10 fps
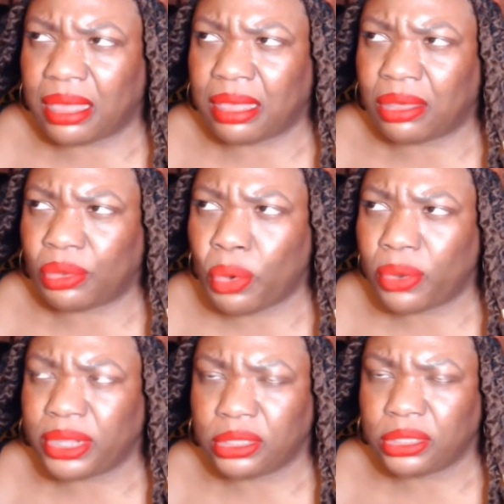
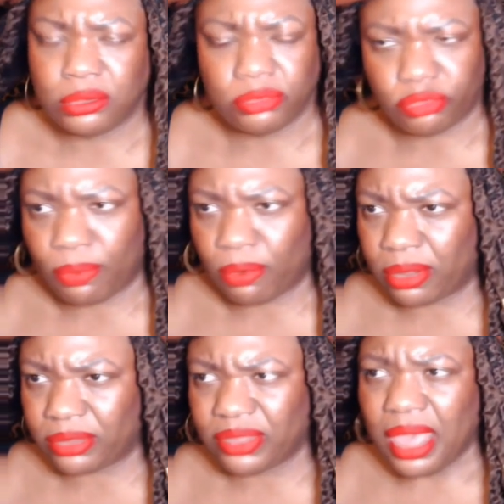according to news
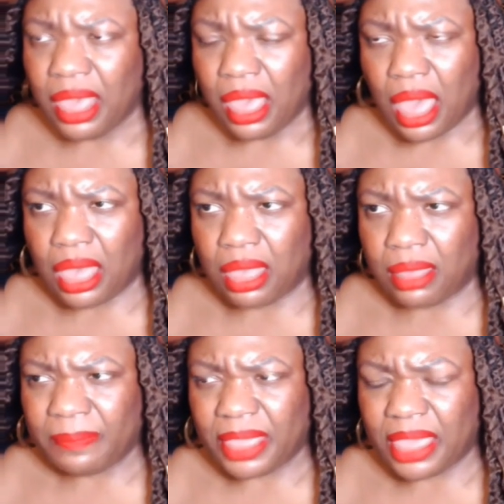reports, um,